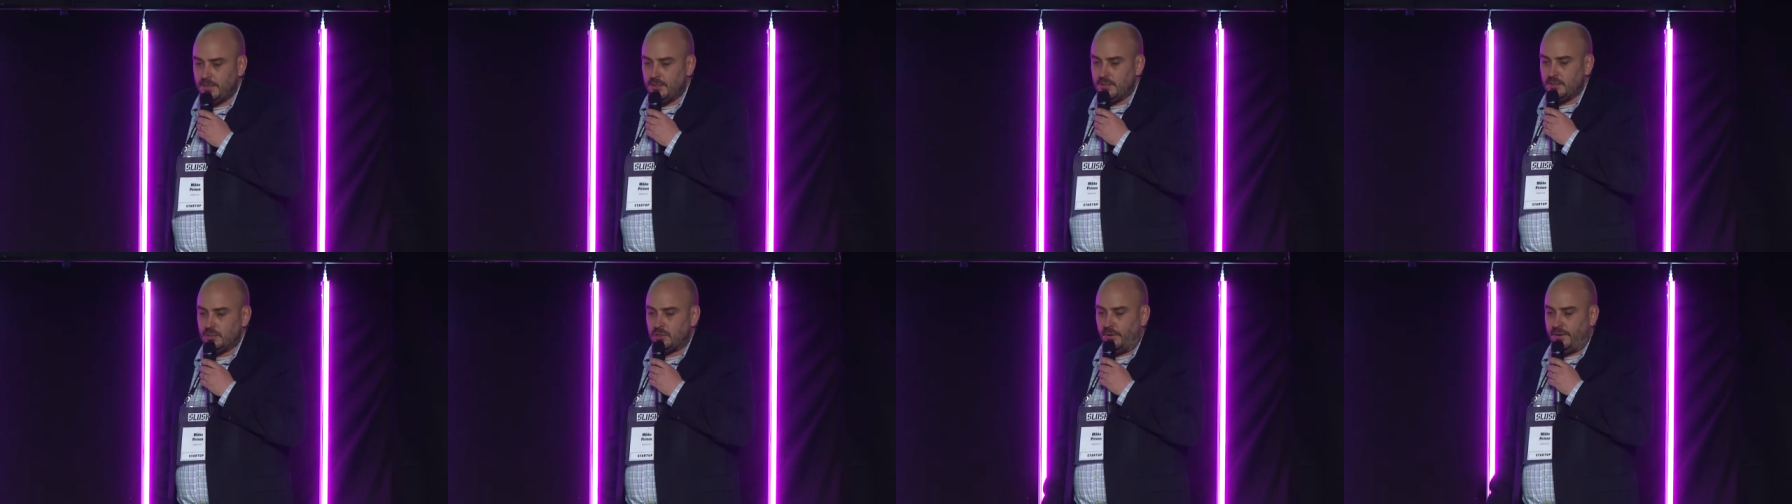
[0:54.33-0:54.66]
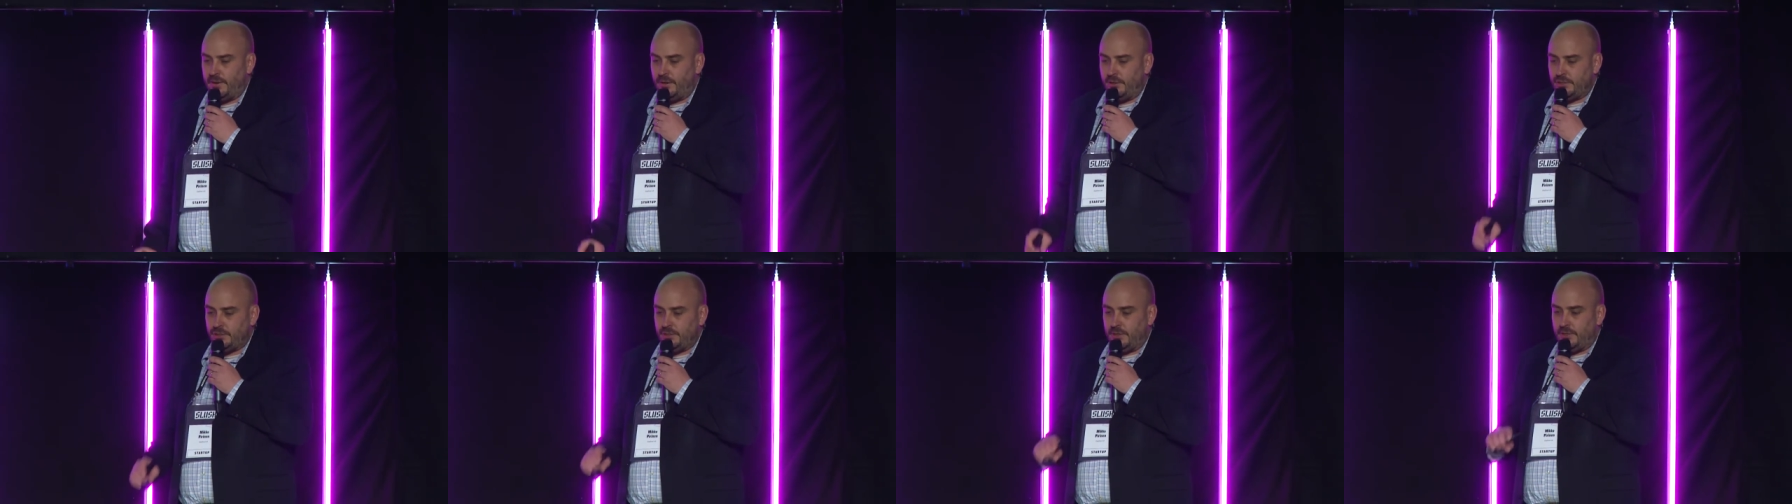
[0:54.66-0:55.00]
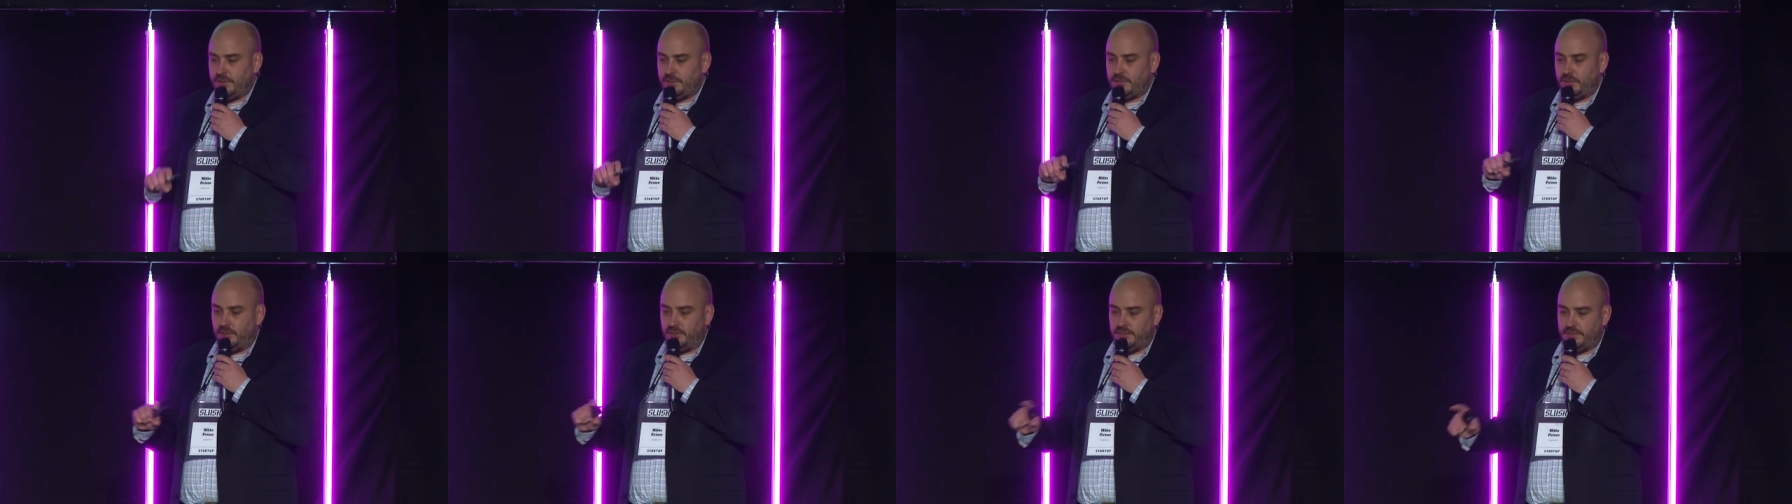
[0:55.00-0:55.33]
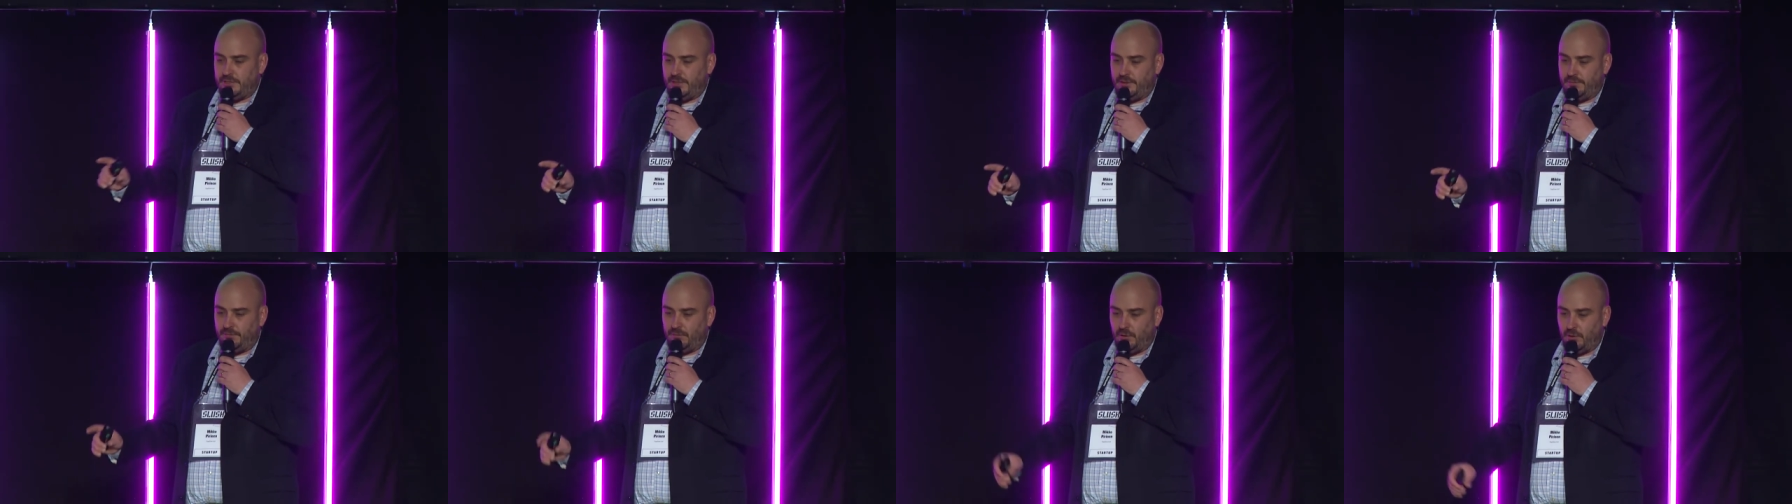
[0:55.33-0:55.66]
So energize your
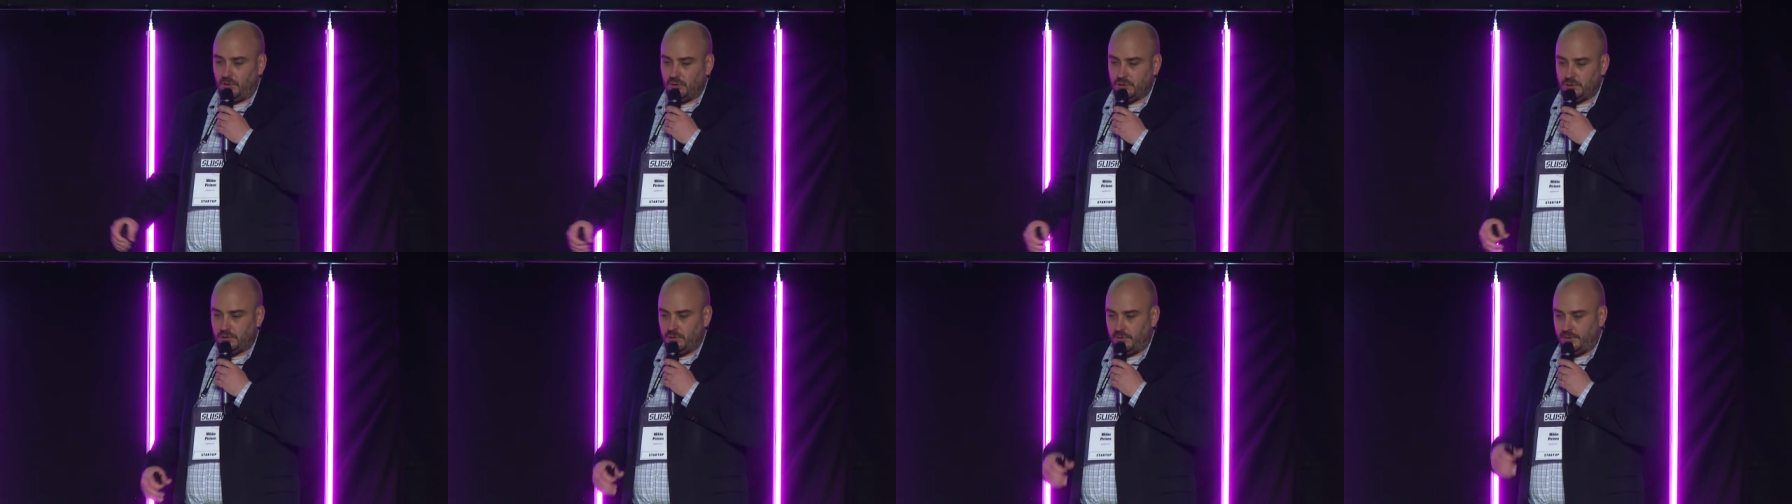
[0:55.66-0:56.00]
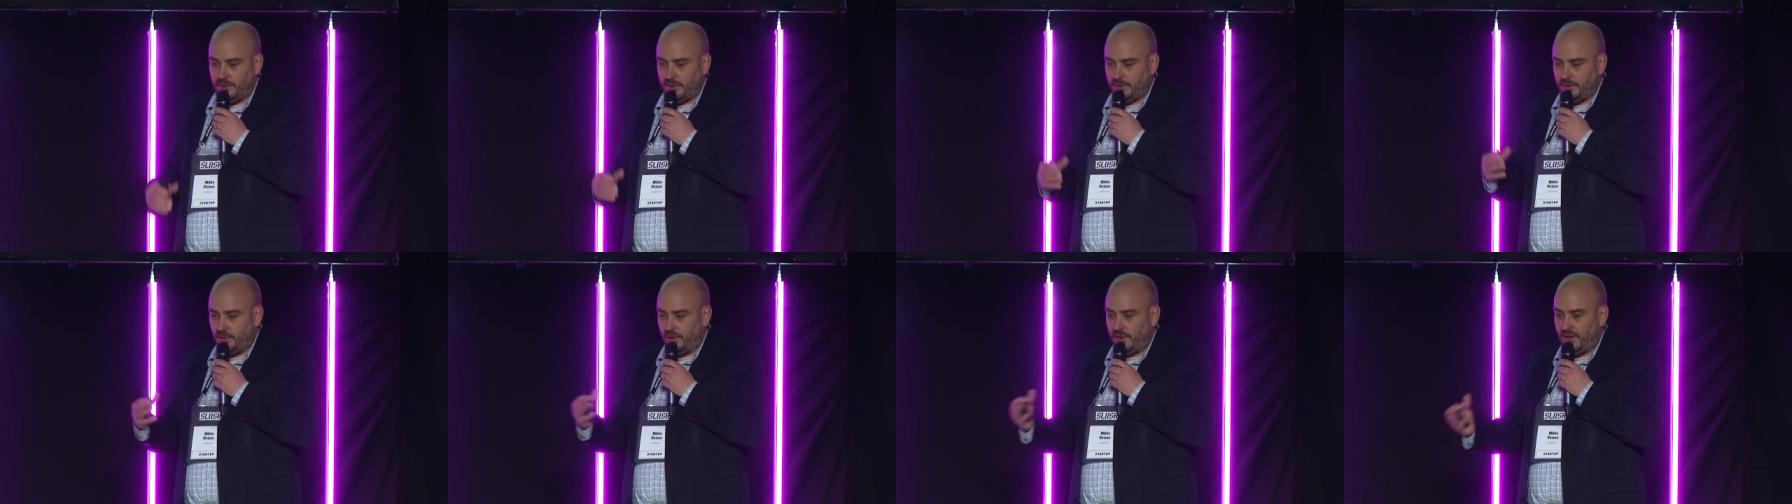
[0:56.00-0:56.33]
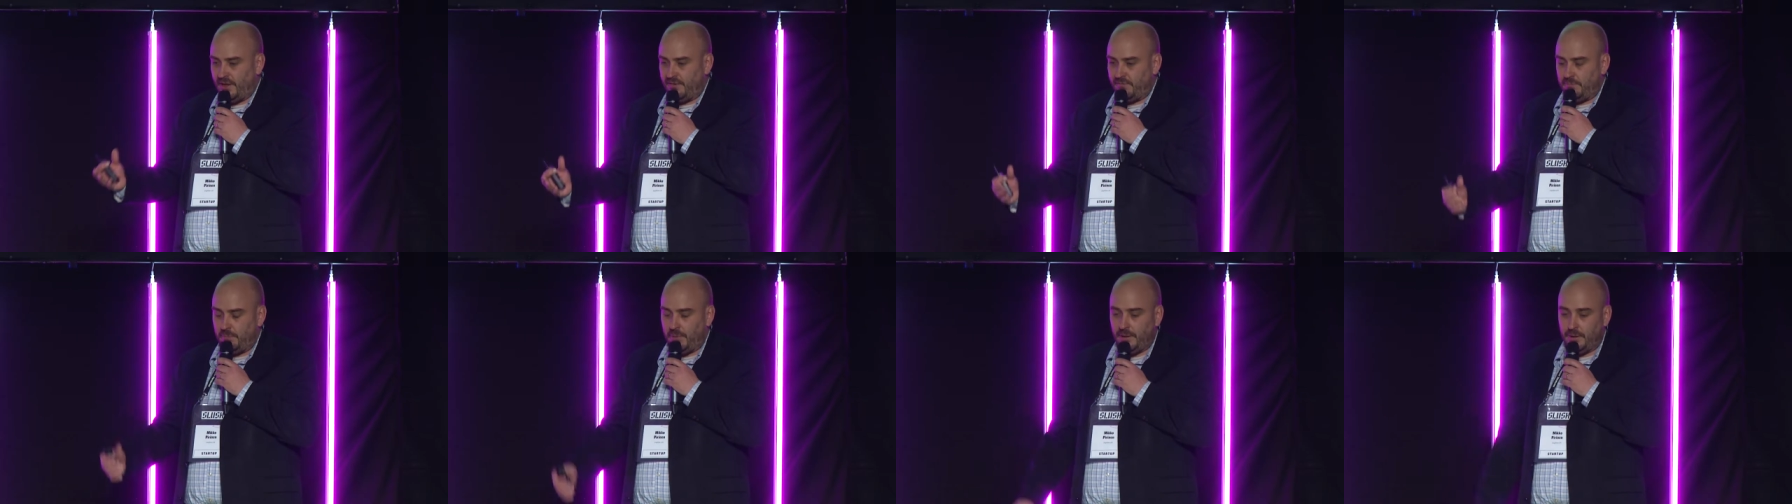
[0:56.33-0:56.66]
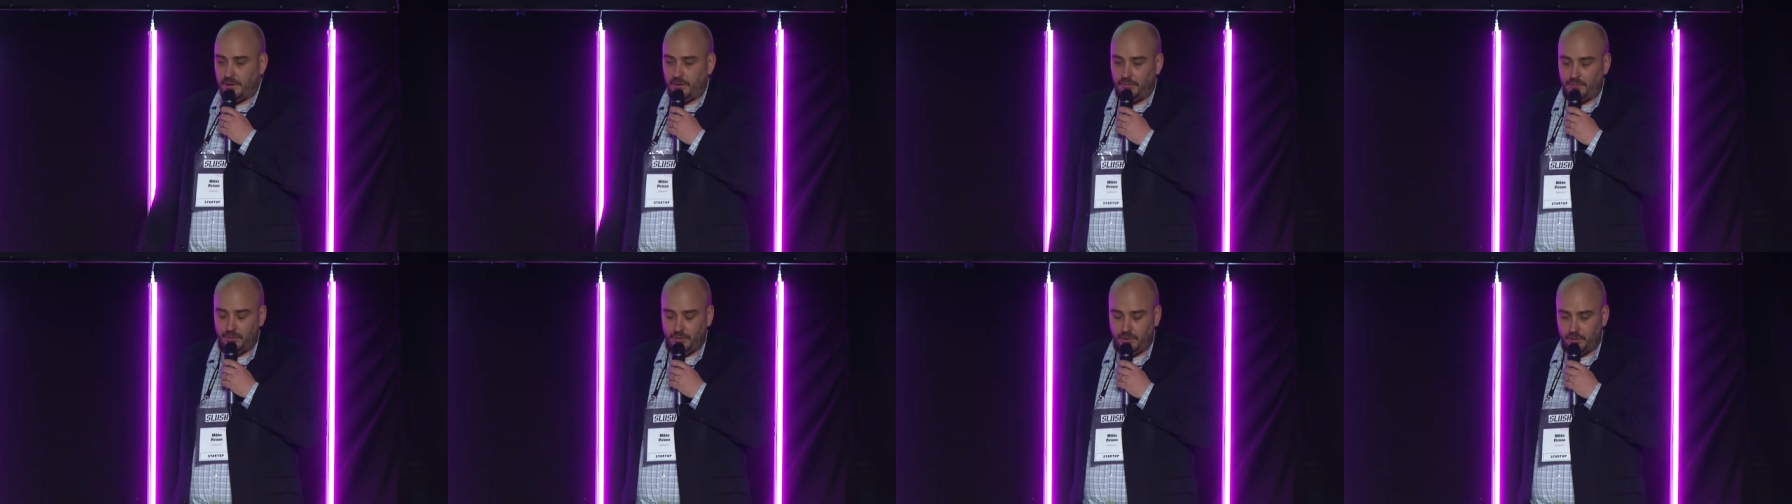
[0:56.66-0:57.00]
deal flow so that the
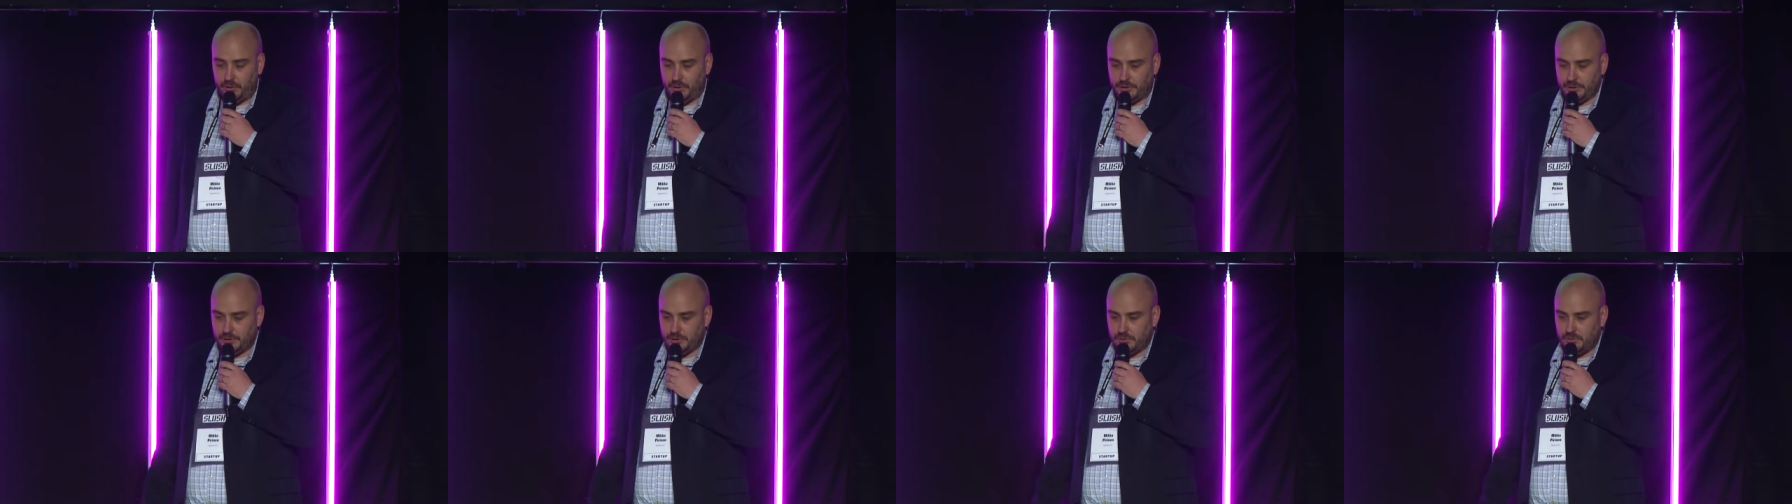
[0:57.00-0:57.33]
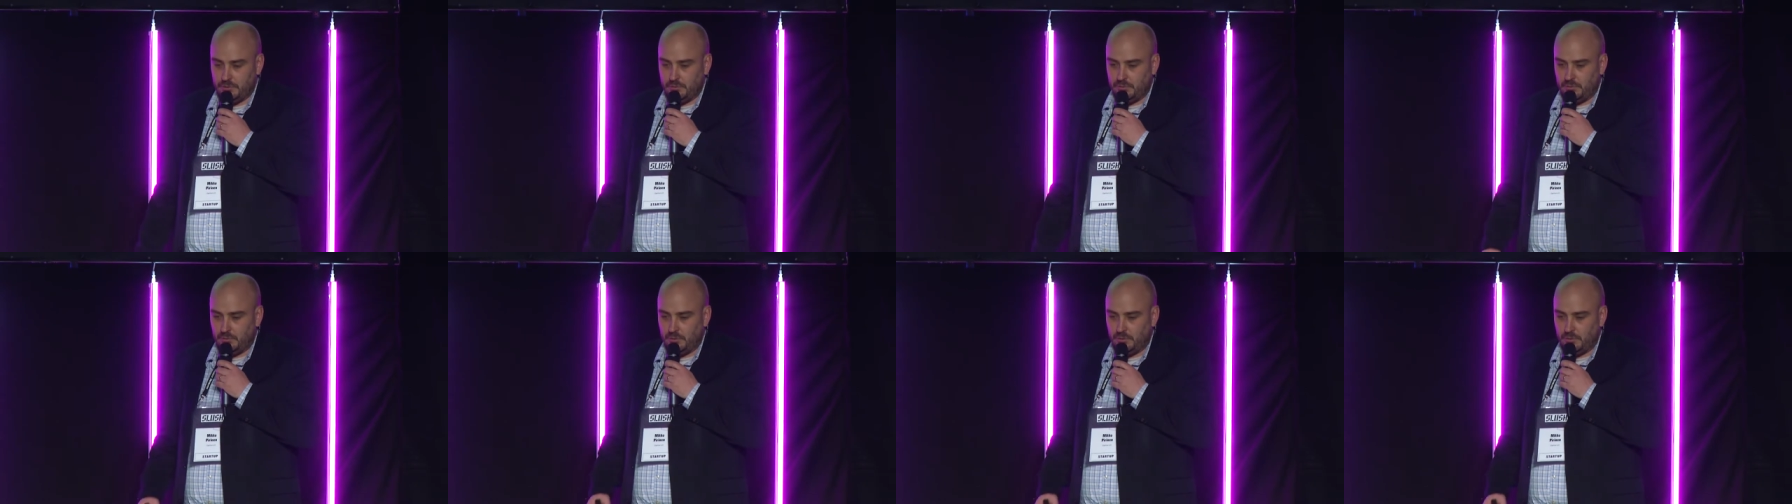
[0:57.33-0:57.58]
lifeblood of yours,